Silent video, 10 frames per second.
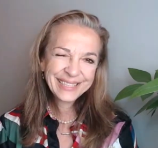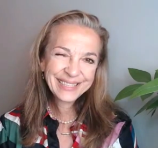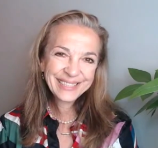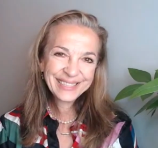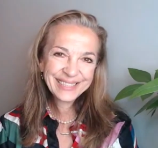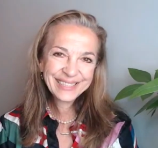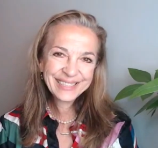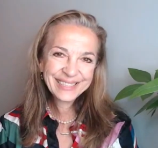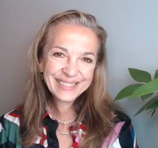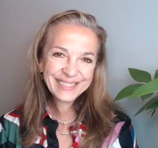
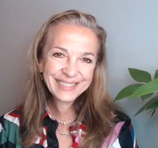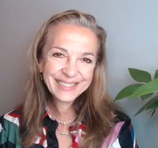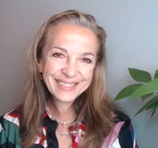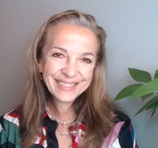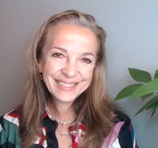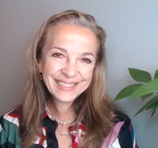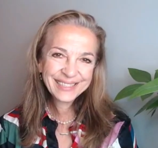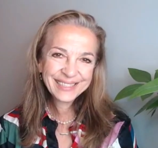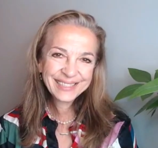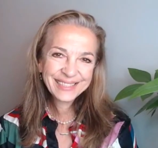
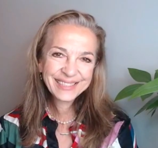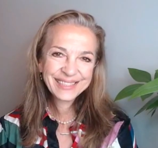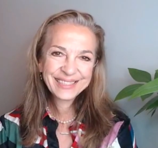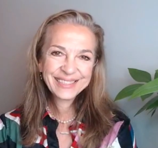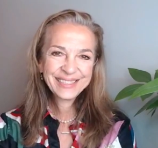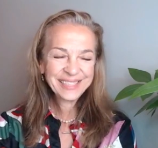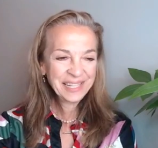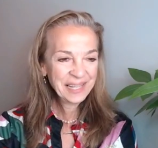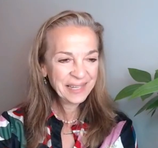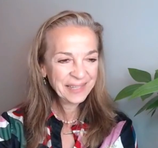
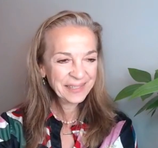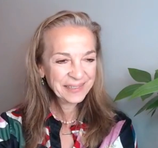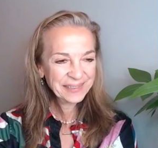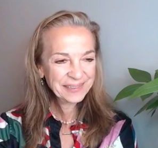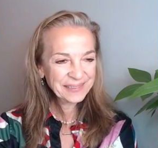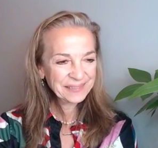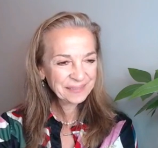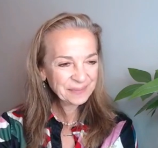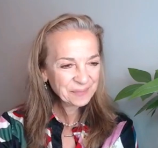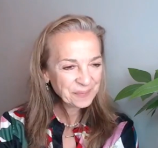
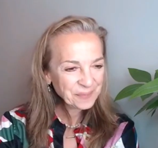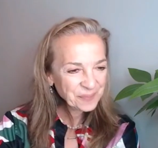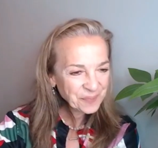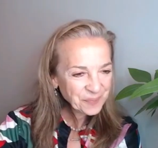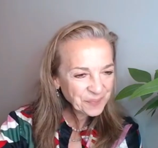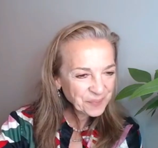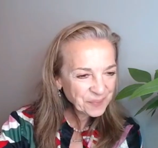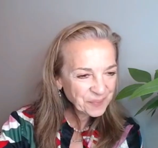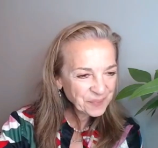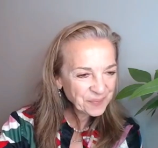
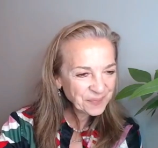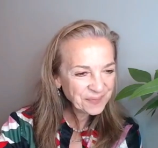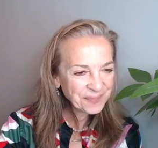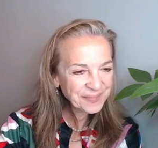Nothing is said.